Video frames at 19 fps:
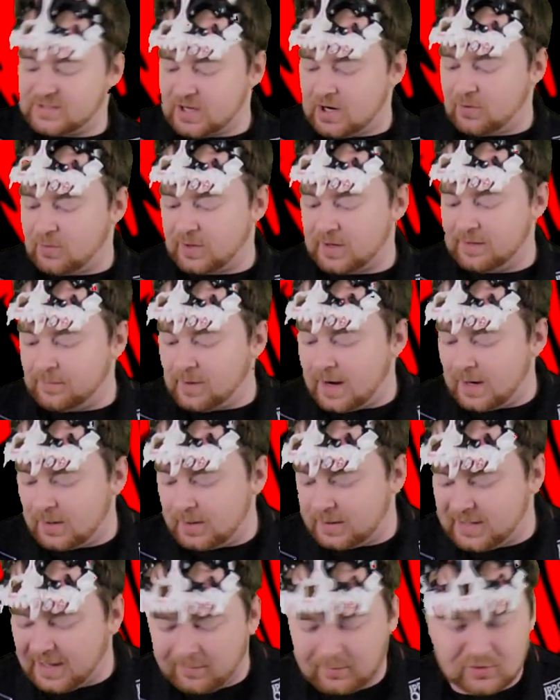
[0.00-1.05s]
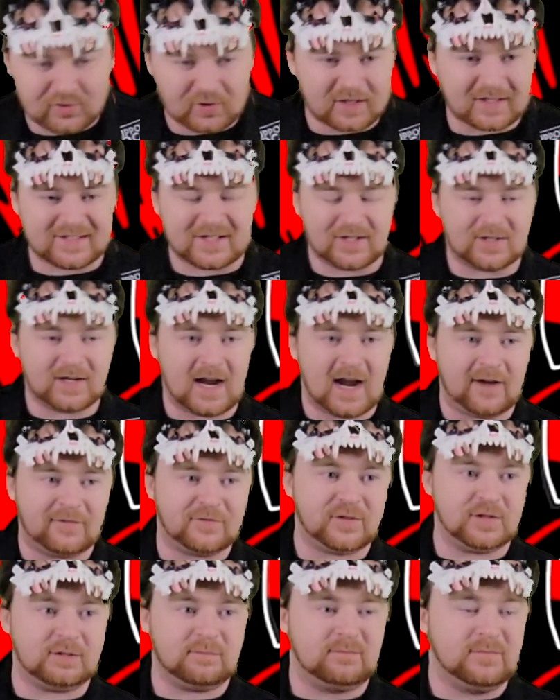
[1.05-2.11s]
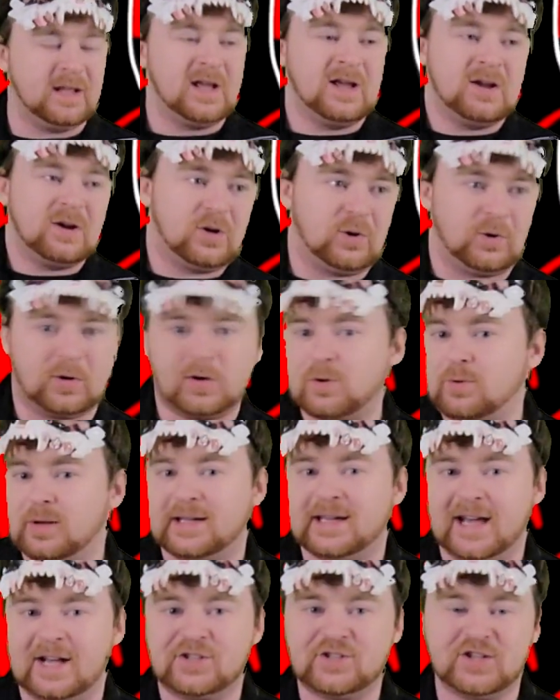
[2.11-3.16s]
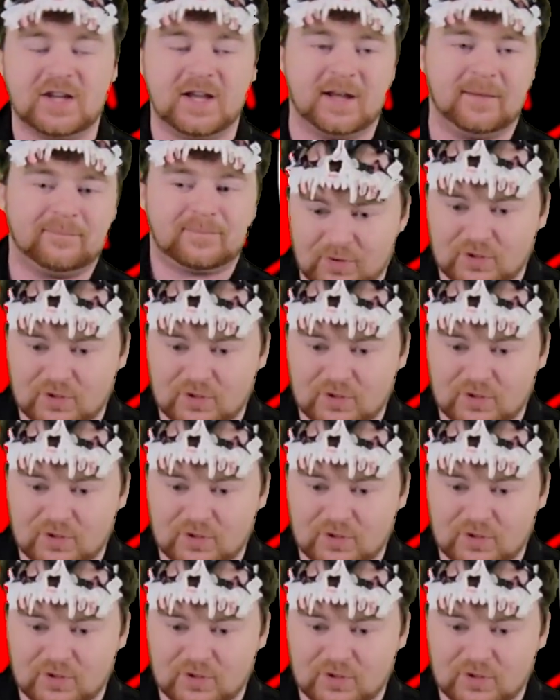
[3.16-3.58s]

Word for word: So we're gonna model a couple drinks here after Goro Akechi.